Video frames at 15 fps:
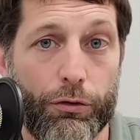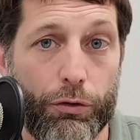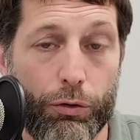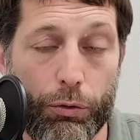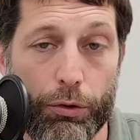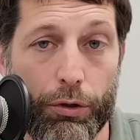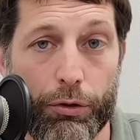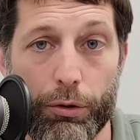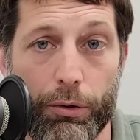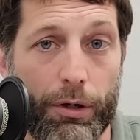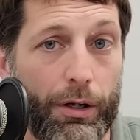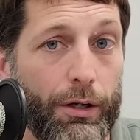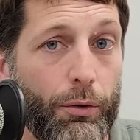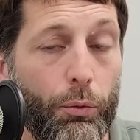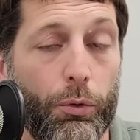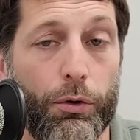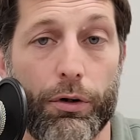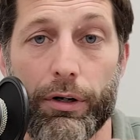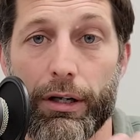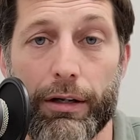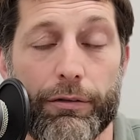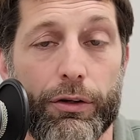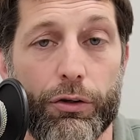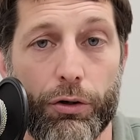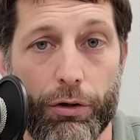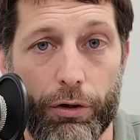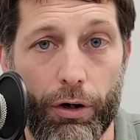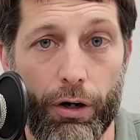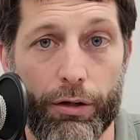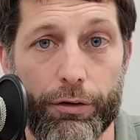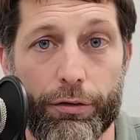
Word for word: to your unit in order to even turn on.